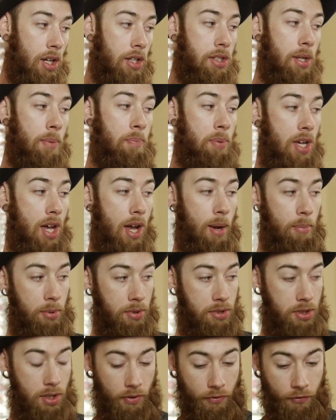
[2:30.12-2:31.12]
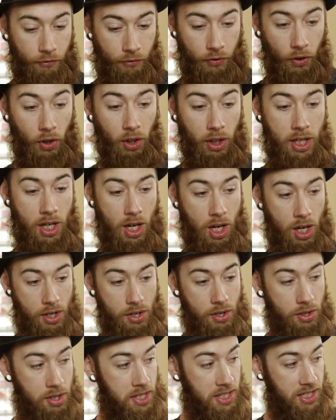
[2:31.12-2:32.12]
to be able to fully
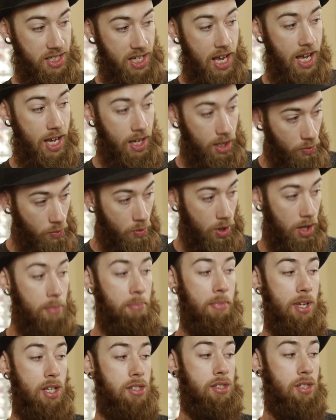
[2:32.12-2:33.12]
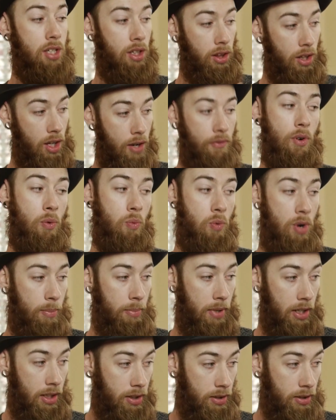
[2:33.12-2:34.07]
understand what it means to love a woman.